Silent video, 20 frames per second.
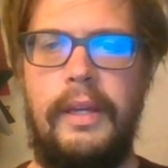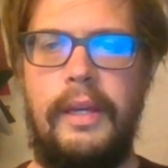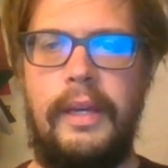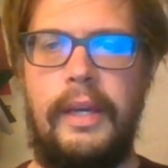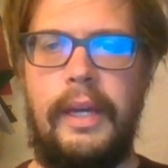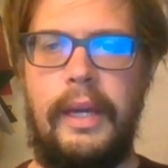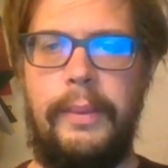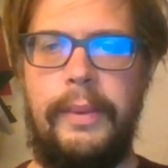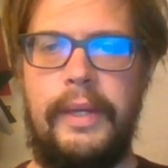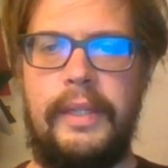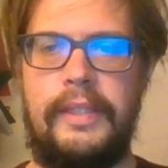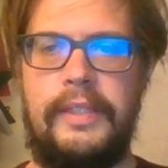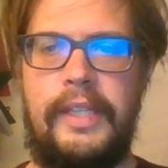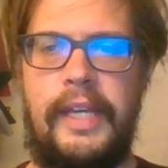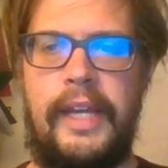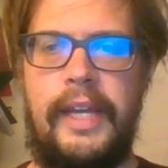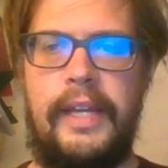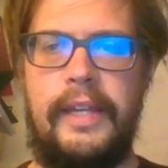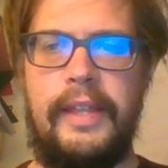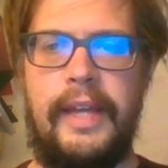And we can
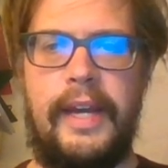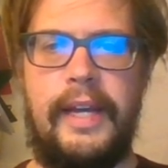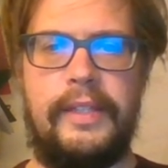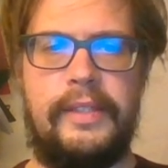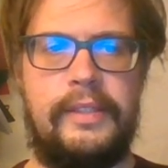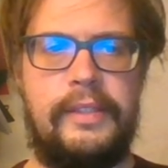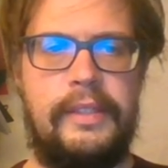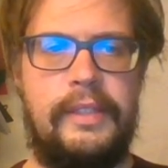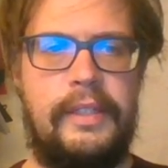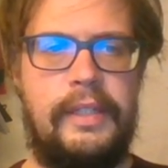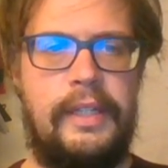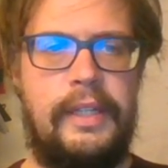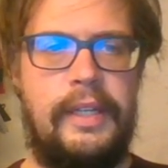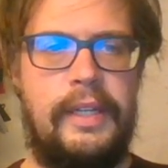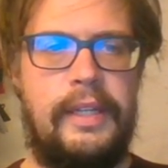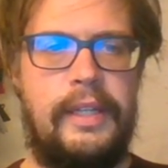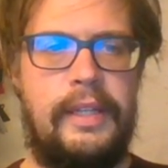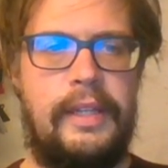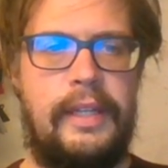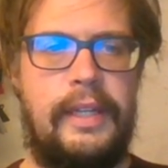see that
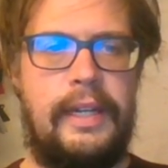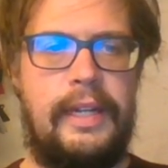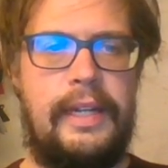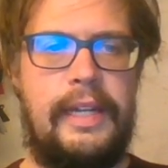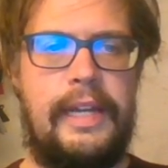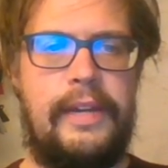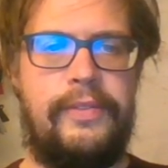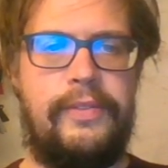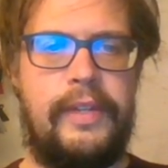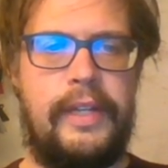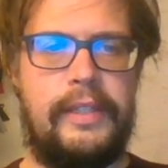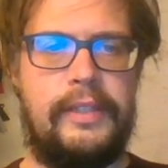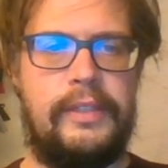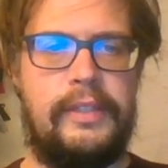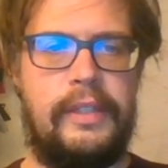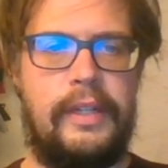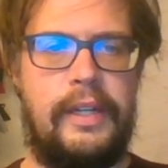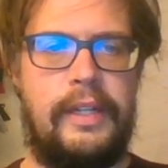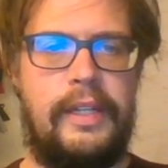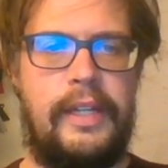the left-hand
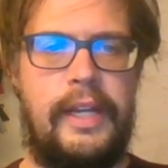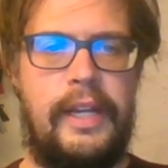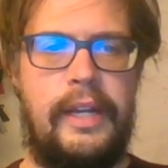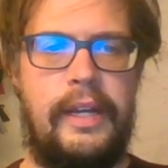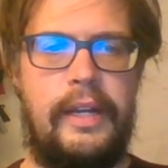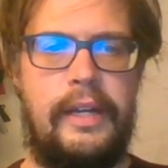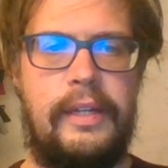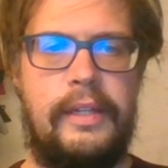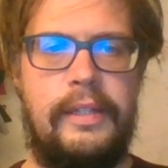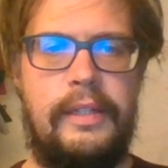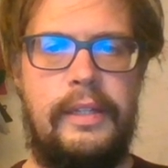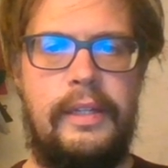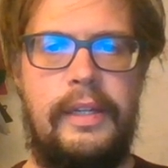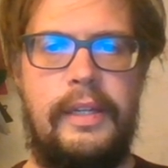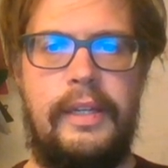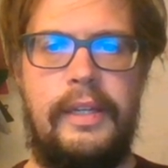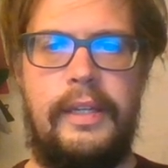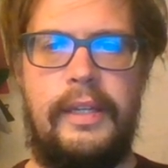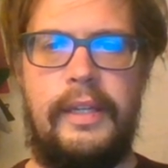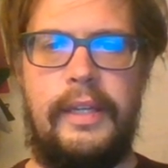side here
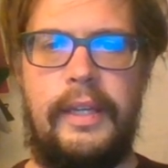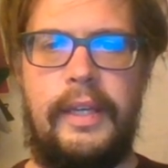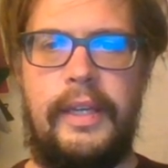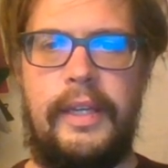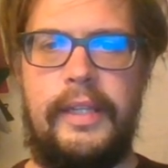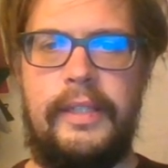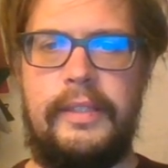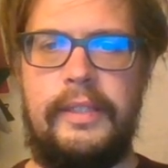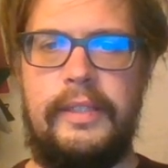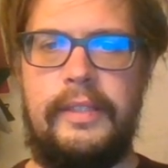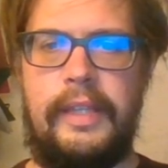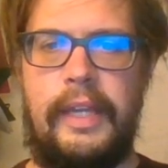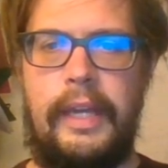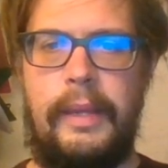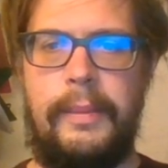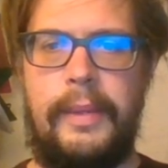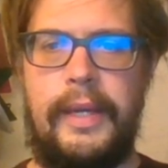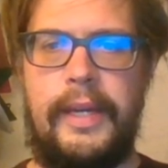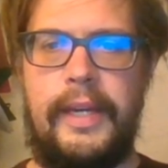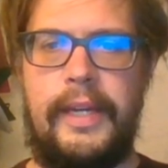is the
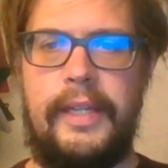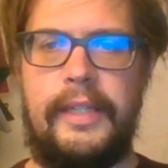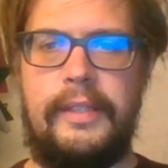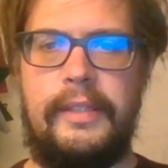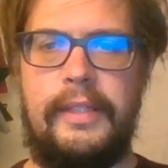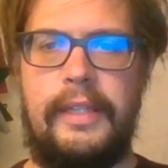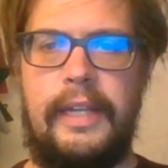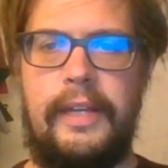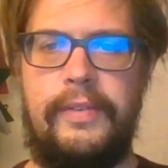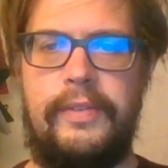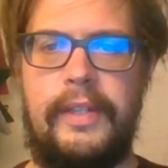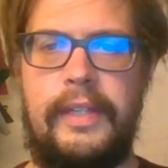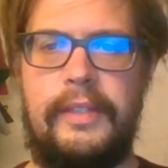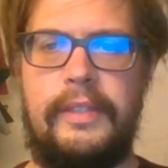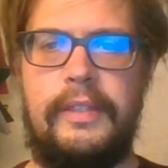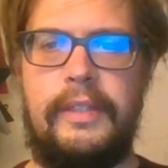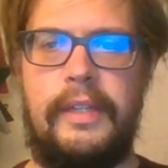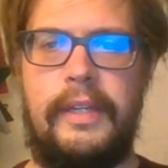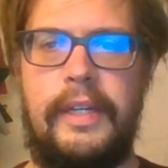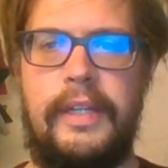same as the left-hand
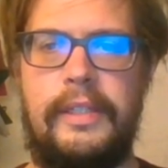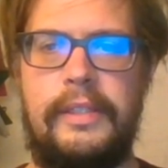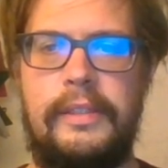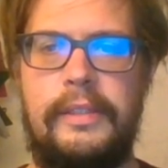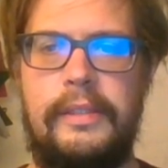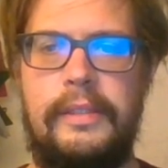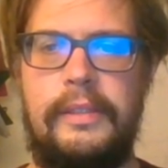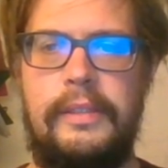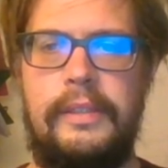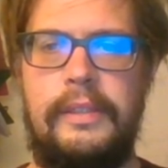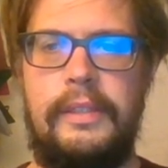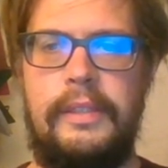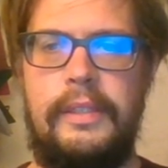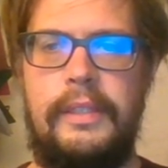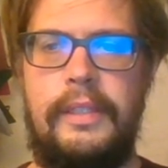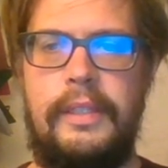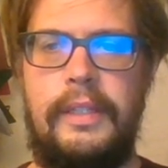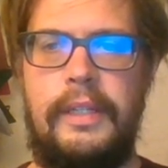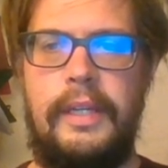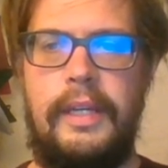side
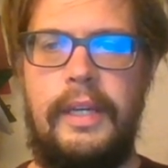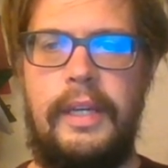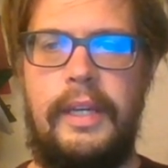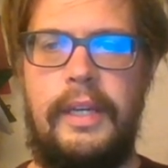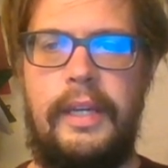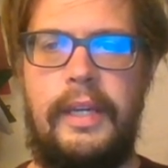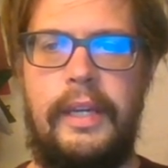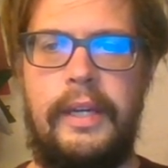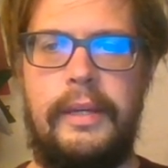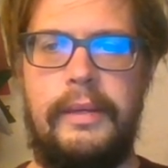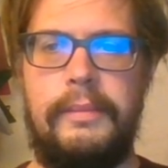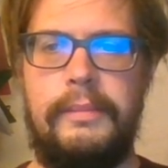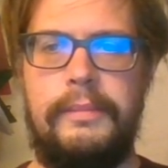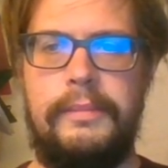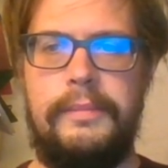here.